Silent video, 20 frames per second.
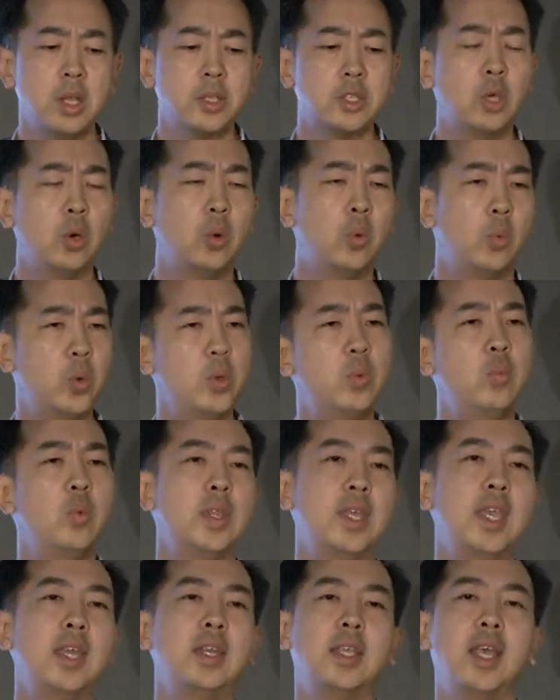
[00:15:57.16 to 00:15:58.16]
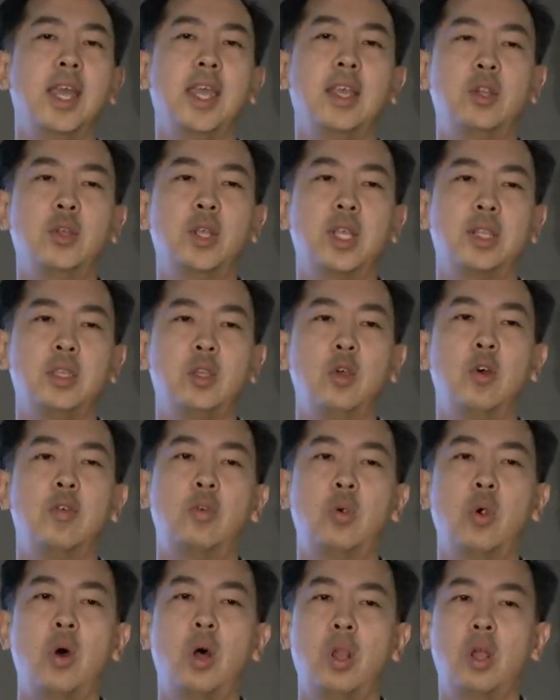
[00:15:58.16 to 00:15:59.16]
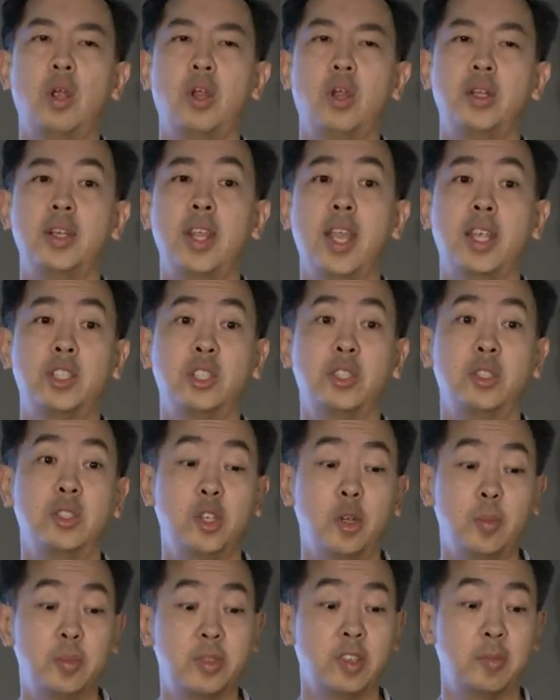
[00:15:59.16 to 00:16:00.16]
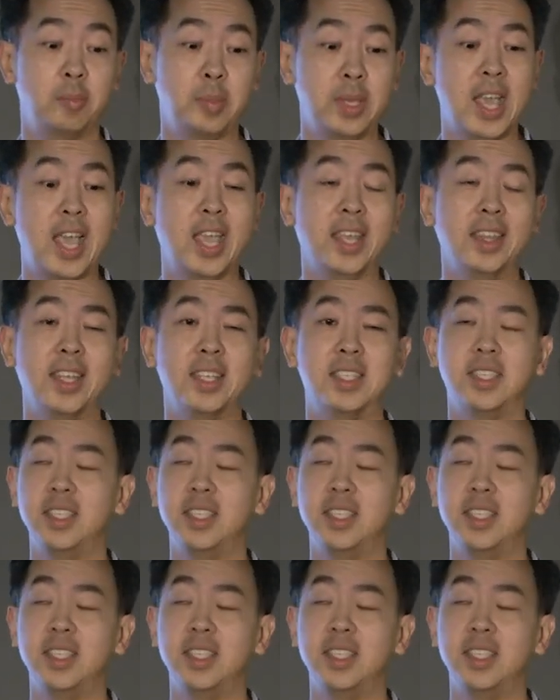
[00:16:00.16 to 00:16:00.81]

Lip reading: So when we then kind of look at the overall architecture in terms of behind the